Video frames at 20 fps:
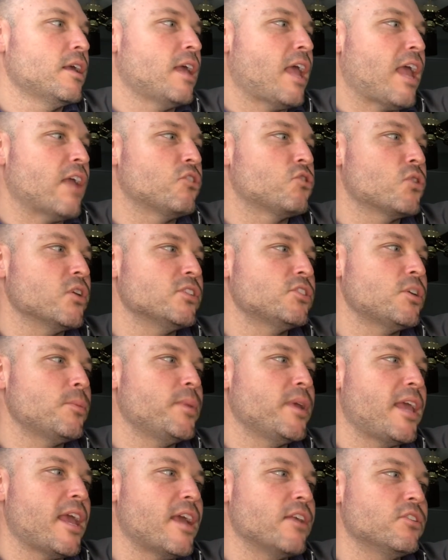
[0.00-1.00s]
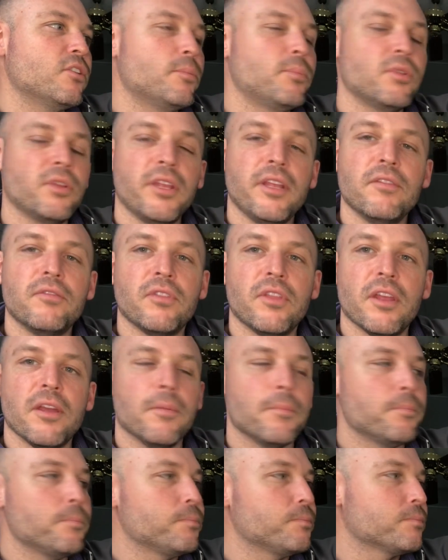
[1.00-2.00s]
And Tricia began to believe
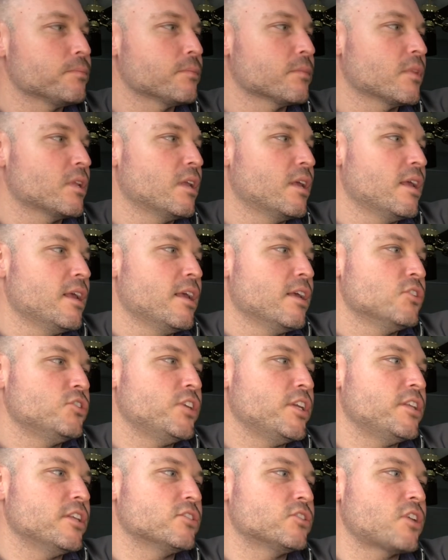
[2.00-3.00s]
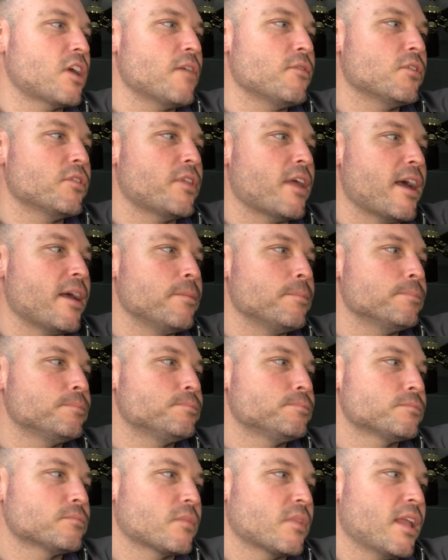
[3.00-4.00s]
them. She discovered that
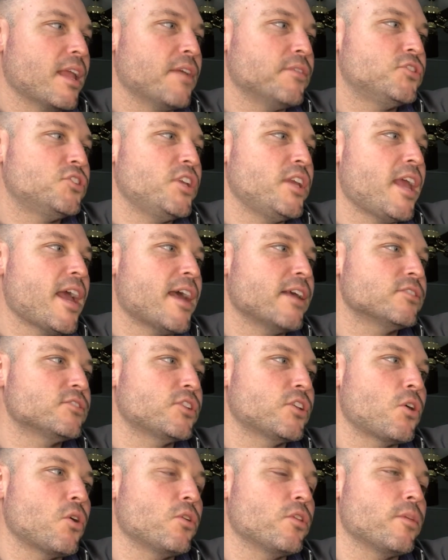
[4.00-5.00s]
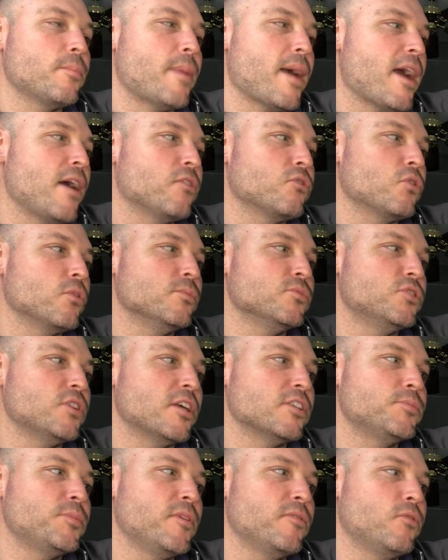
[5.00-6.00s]
if she asked to go to the bathroom
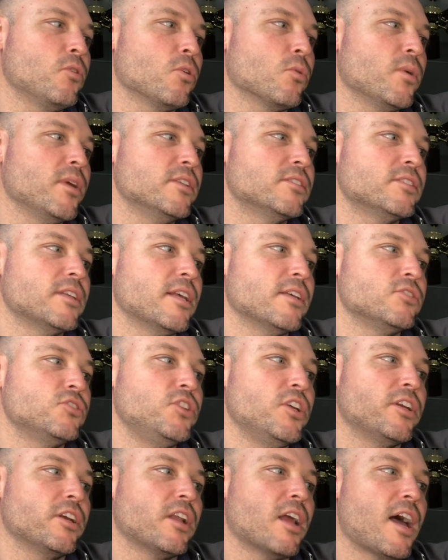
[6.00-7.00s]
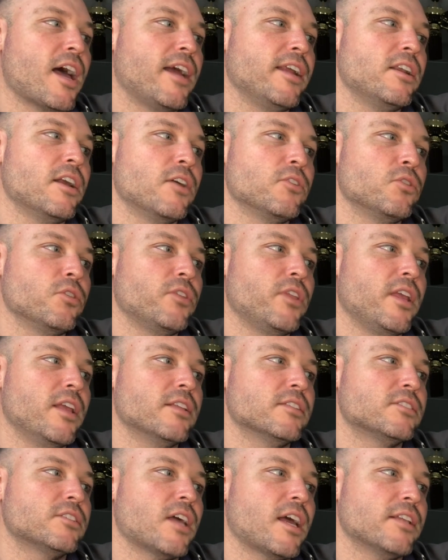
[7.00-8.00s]
just before recess, she could hide under the
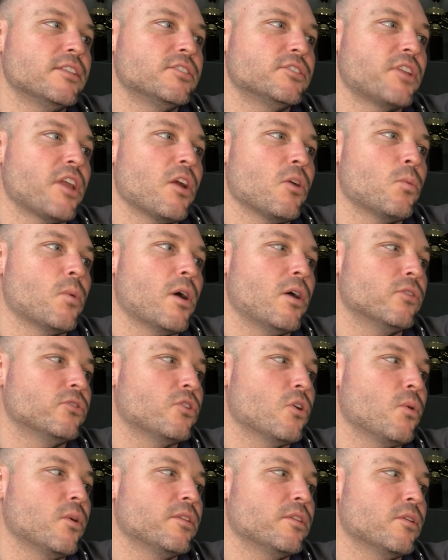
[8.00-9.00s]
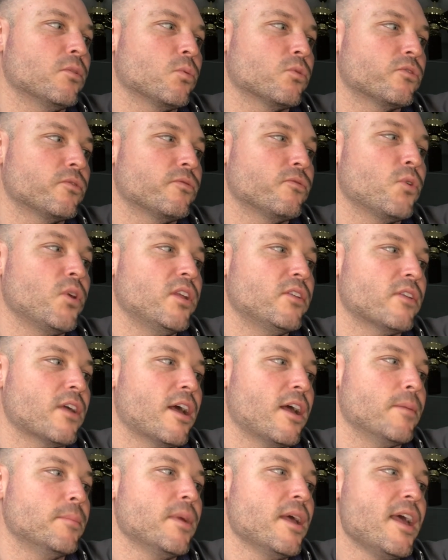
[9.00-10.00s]
inside stairwell during the free
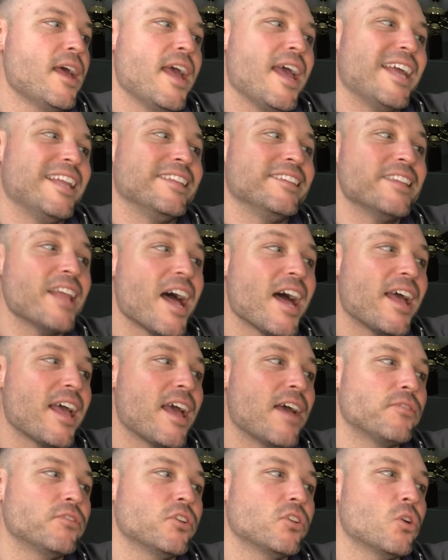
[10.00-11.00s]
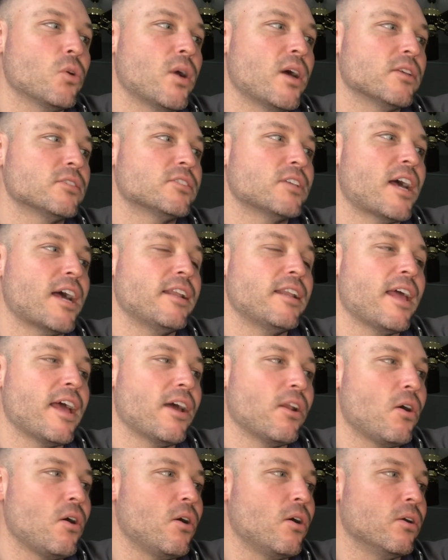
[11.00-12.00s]
time and not have to go outside
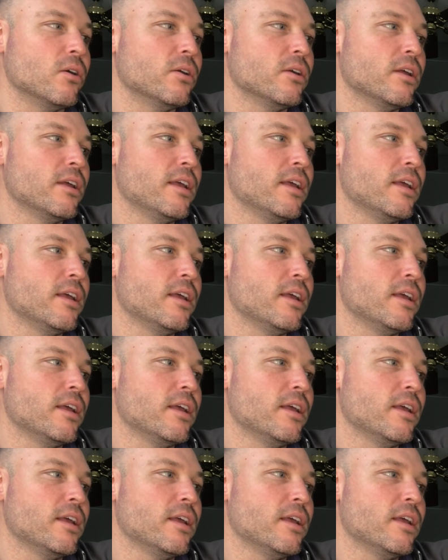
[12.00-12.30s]
at all.